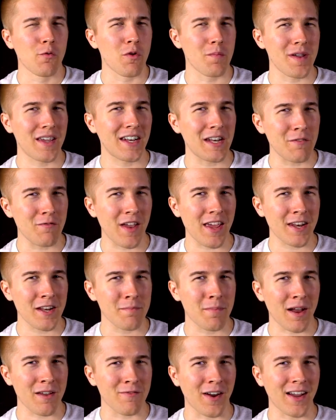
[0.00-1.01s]
We're being
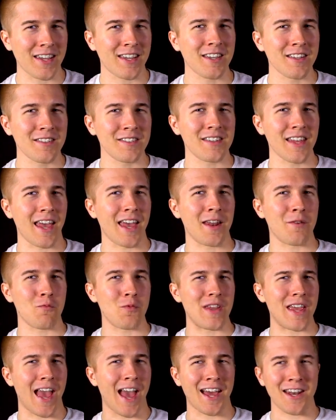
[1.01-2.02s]
invaded by Vikings and
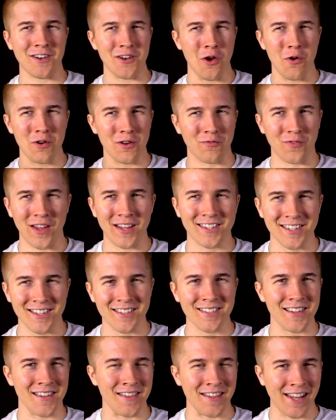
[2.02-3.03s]
we had no
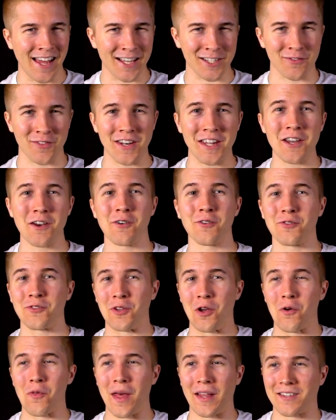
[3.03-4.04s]
defenses in the last video,
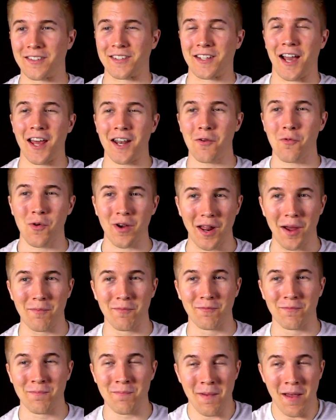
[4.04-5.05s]
so that's kind of what
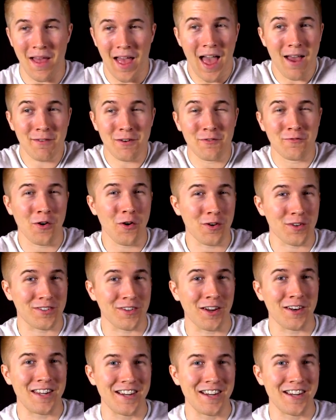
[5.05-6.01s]
I'm having to focus on